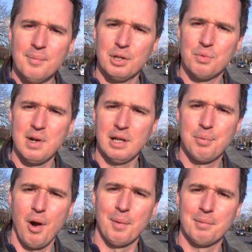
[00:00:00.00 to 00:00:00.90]
But the real
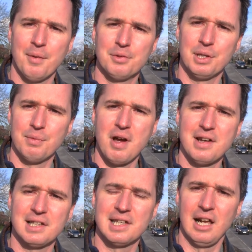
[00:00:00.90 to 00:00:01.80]
problem comes when the
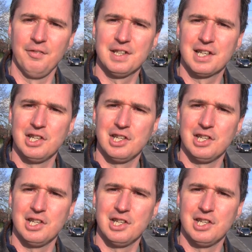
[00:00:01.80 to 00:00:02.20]
road itself is